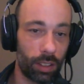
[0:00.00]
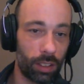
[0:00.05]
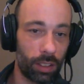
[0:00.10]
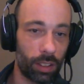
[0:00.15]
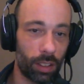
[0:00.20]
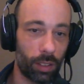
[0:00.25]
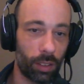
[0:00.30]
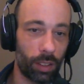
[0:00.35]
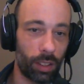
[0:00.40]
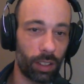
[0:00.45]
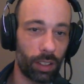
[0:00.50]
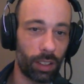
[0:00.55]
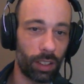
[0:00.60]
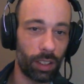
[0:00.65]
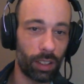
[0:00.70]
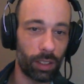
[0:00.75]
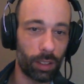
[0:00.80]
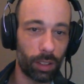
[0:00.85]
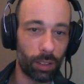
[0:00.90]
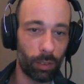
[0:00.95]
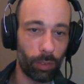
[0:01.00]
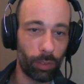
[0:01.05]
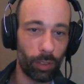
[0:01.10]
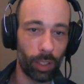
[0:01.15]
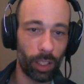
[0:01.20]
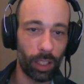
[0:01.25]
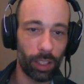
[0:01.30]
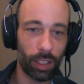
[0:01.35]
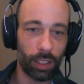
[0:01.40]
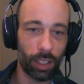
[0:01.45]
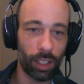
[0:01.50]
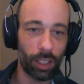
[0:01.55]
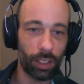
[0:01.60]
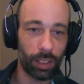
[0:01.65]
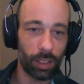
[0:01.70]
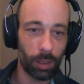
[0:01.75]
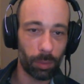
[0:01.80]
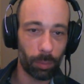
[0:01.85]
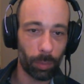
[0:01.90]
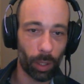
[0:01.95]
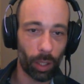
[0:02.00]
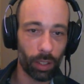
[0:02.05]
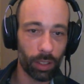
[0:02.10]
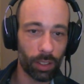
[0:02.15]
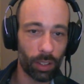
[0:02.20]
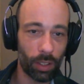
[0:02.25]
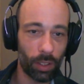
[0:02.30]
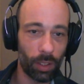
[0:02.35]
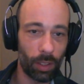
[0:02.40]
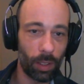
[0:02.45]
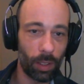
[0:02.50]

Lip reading: So it is verleden tijd, past.